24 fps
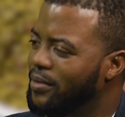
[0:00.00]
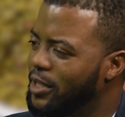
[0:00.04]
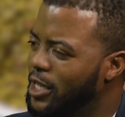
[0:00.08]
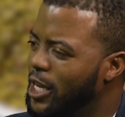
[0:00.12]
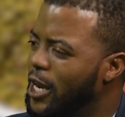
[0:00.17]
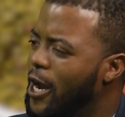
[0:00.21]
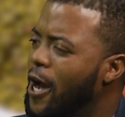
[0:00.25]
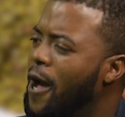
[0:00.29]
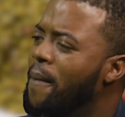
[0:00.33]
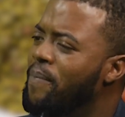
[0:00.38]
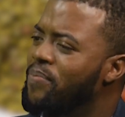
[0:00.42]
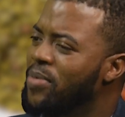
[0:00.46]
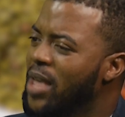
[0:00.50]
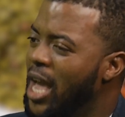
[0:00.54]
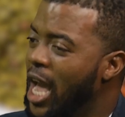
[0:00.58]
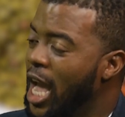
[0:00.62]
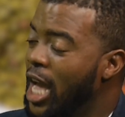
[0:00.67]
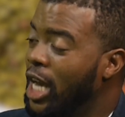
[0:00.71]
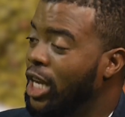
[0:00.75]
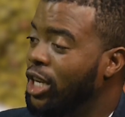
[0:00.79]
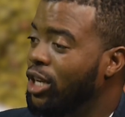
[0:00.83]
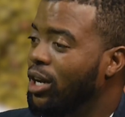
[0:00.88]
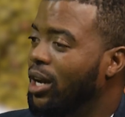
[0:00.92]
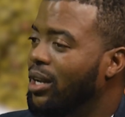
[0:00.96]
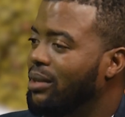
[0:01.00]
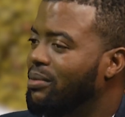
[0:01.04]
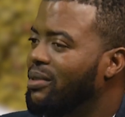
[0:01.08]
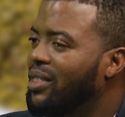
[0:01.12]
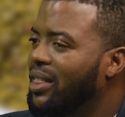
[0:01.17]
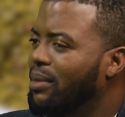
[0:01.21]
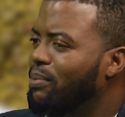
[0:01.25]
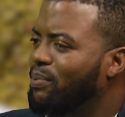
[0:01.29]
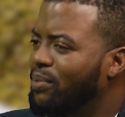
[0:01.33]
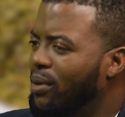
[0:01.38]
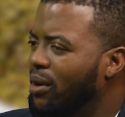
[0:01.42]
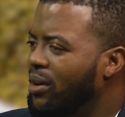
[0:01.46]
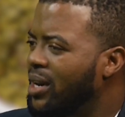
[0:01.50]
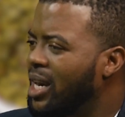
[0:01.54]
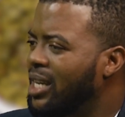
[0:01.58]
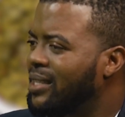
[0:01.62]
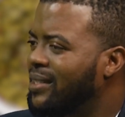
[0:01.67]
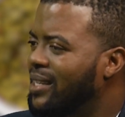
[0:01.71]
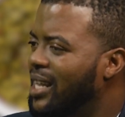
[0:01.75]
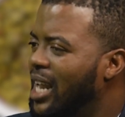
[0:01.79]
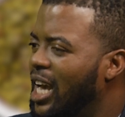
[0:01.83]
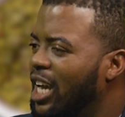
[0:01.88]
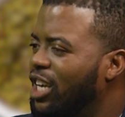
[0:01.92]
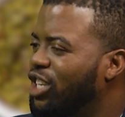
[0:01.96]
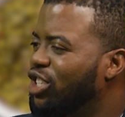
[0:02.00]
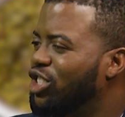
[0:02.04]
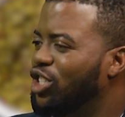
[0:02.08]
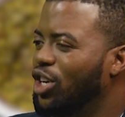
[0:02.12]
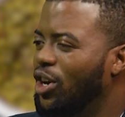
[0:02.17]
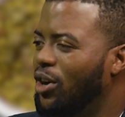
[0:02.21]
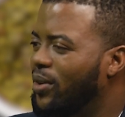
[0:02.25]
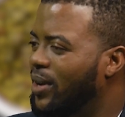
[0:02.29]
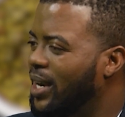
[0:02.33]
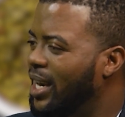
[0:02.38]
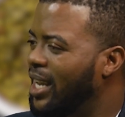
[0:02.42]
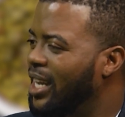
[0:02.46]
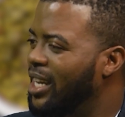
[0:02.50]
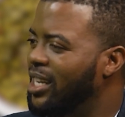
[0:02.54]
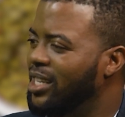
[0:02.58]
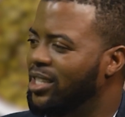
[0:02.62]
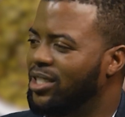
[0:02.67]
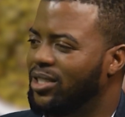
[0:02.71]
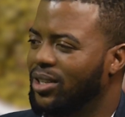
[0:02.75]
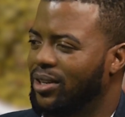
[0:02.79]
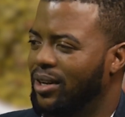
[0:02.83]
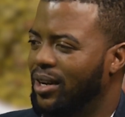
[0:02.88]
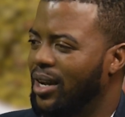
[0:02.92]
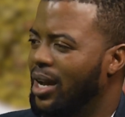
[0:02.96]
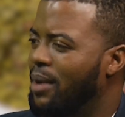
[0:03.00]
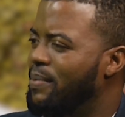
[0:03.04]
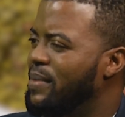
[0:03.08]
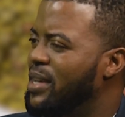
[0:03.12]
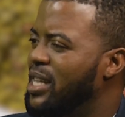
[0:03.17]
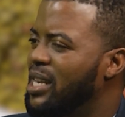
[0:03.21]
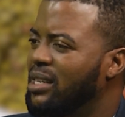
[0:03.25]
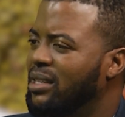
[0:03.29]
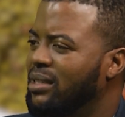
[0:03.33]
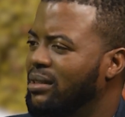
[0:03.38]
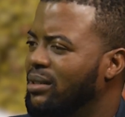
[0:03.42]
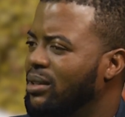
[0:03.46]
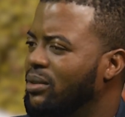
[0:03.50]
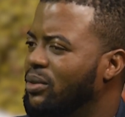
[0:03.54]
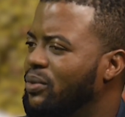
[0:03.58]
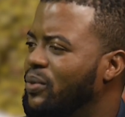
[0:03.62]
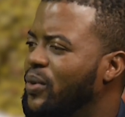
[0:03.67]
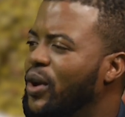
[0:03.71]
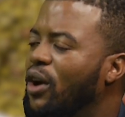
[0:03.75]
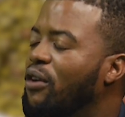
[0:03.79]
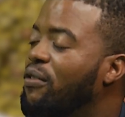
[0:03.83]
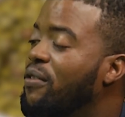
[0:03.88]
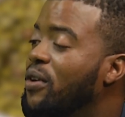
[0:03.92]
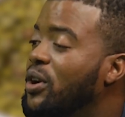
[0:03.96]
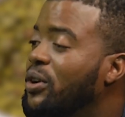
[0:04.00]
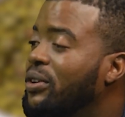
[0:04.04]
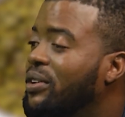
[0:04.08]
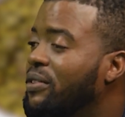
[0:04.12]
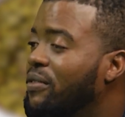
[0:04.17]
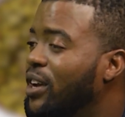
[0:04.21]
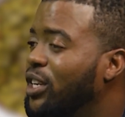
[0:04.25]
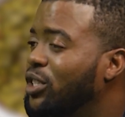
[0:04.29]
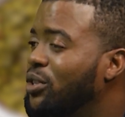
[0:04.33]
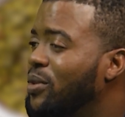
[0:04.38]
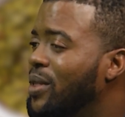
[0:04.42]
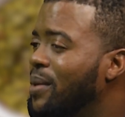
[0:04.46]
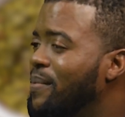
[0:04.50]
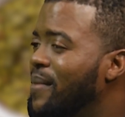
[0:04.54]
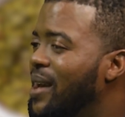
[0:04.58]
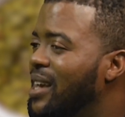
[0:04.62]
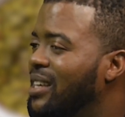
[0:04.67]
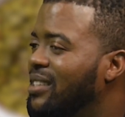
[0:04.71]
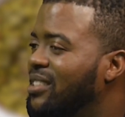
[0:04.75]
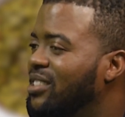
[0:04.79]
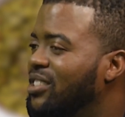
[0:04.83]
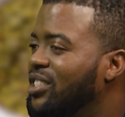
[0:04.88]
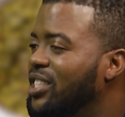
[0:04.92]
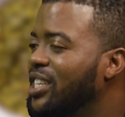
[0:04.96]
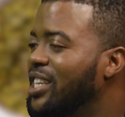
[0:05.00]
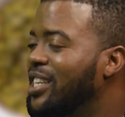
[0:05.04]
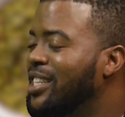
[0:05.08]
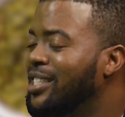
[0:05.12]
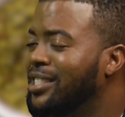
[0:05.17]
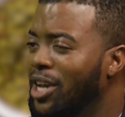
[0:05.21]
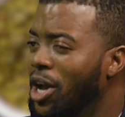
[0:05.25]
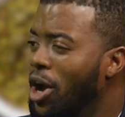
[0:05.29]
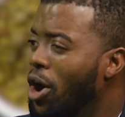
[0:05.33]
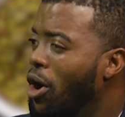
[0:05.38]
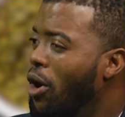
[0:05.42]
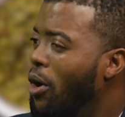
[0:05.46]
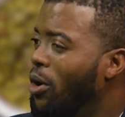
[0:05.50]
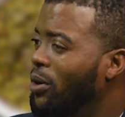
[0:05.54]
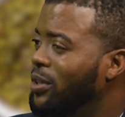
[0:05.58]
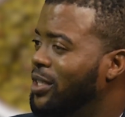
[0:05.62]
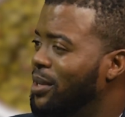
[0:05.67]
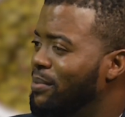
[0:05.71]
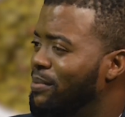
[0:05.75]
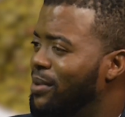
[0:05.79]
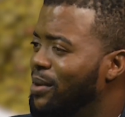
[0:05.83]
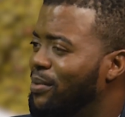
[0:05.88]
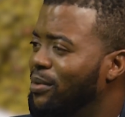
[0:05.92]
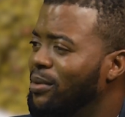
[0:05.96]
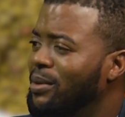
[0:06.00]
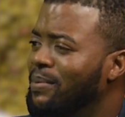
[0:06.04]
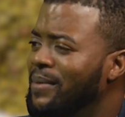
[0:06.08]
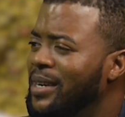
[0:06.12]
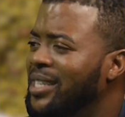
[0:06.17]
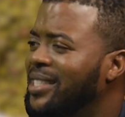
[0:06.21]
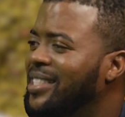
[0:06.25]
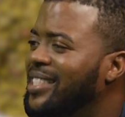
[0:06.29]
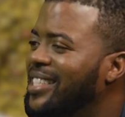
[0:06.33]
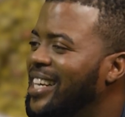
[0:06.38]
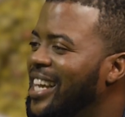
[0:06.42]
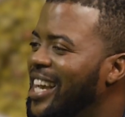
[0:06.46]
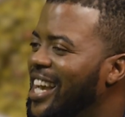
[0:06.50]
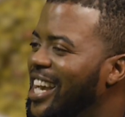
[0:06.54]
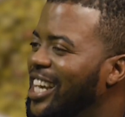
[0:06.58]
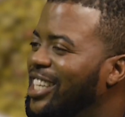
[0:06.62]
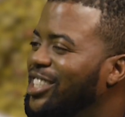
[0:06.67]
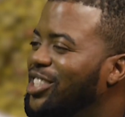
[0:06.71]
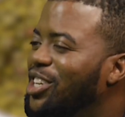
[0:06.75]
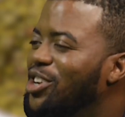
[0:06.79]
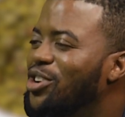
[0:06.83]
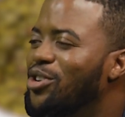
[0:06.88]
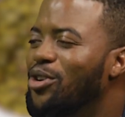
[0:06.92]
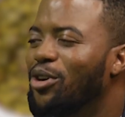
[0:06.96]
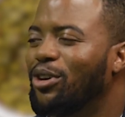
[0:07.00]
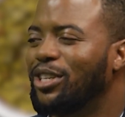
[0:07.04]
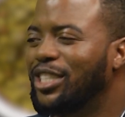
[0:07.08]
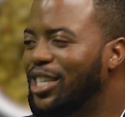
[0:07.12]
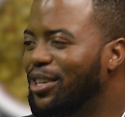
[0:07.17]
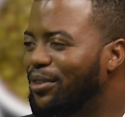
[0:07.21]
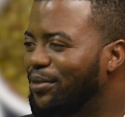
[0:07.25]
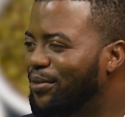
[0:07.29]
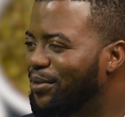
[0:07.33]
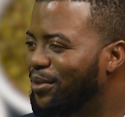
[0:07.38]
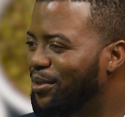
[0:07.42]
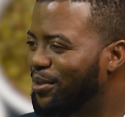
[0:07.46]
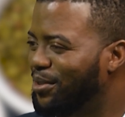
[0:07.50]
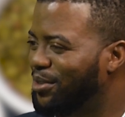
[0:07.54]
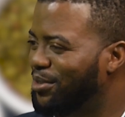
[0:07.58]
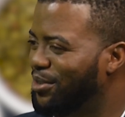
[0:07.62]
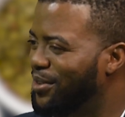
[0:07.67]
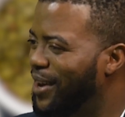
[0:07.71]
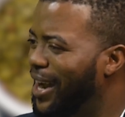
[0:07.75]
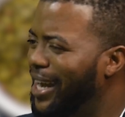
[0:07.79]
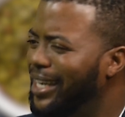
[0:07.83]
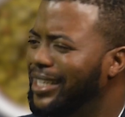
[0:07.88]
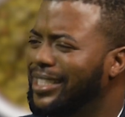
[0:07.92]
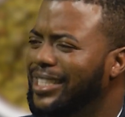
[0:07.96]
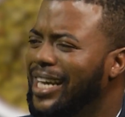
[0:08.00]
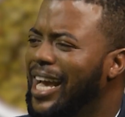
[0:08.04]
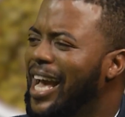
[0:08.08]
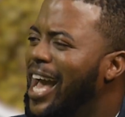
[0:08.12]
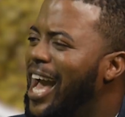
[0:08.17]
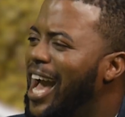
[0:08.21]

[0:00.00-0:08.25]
Yeah, products like chocolate, I mean, we often refer to them as treats, or some people might say it's a naughty food, right?